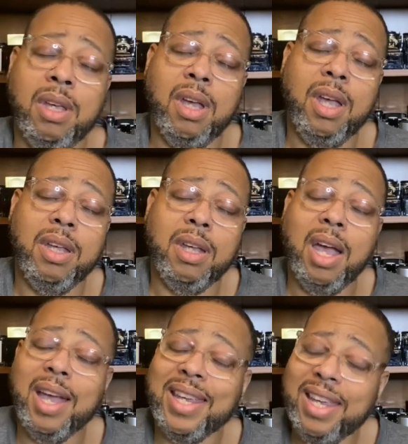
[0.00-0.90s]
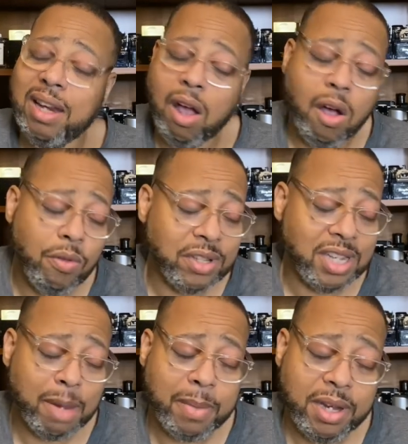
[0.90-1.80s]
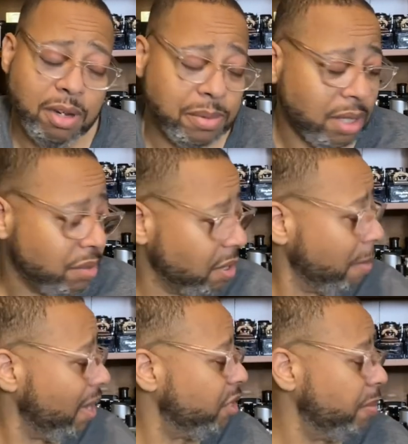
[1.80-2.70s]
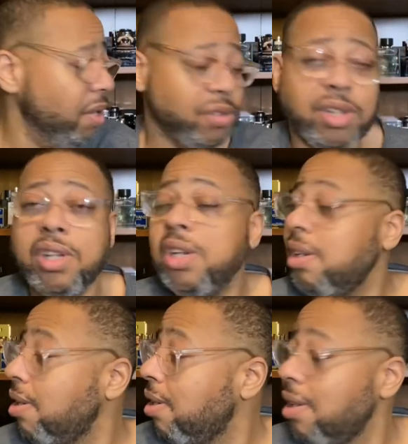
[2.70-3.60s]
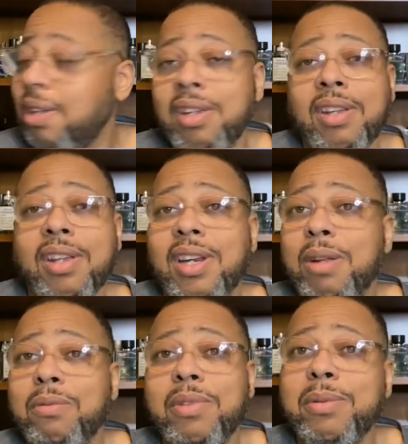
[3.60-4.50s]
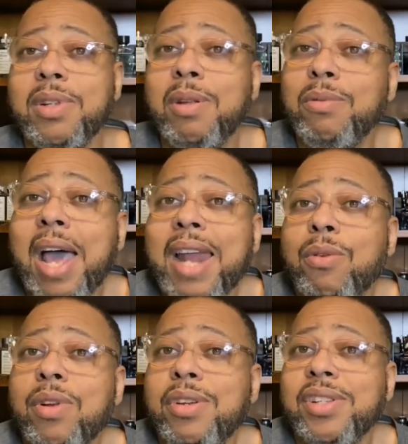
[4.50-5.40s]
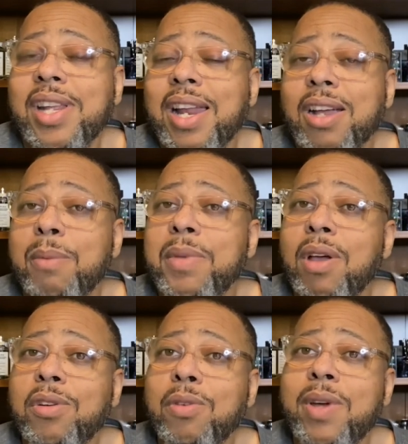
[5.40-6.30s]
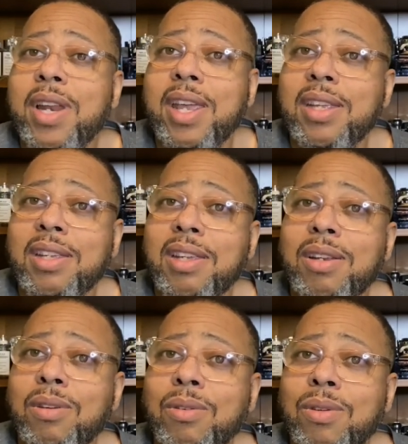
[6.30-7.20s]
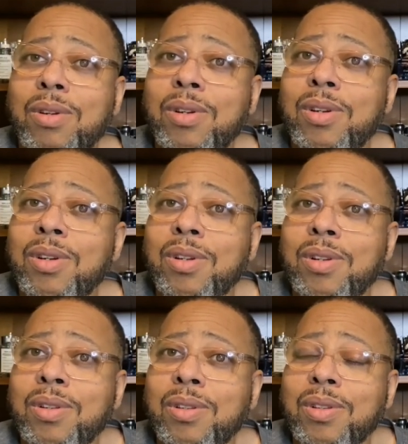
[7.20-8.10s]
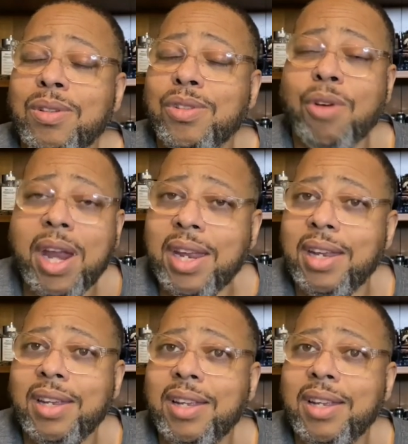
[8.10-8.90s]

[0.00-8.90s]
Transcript: I get all the time, my hands like, somebody smells good. And I don't understand how come y'all know it ain't, you know, Trey.